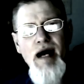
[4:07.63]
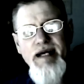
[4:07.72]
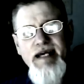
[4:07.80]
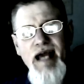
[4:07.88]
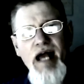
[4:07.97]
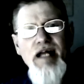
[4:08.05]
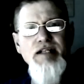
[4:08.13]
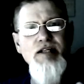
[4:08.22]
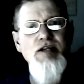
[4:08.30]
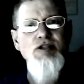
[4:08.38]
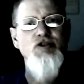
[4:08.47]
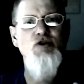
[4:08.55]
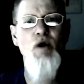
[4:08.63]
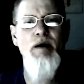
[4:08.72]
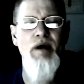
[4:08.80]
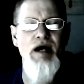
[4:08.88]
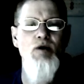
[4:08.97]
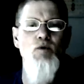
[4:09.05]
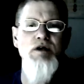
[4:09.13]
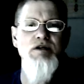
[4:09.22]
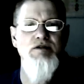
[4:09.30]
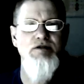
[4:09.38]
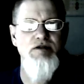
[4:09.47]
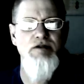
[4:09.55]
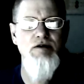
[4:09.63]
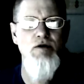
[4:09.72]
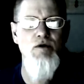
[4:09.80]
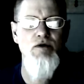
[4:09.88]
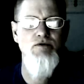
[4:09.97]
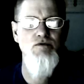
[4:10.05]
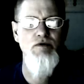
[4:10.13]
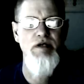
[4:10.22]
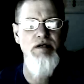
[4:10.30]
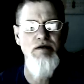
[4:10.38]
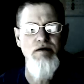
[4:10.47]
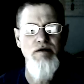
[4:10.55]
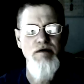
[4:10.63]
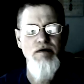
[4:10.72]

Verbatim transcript: I can't join my will to the Lord's will.